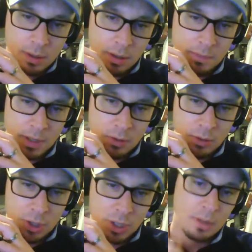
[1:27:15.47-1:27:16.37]
of
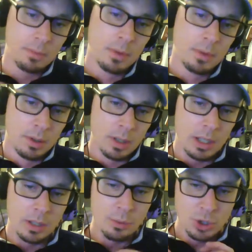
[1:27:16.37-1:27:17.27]
energy,
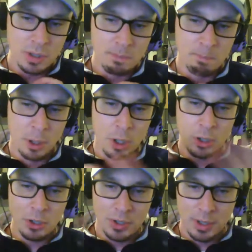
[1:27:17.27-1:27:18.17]
and it would just
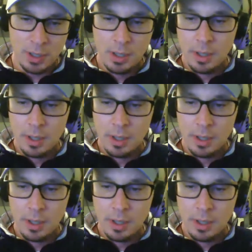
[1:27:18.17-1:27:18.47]
burst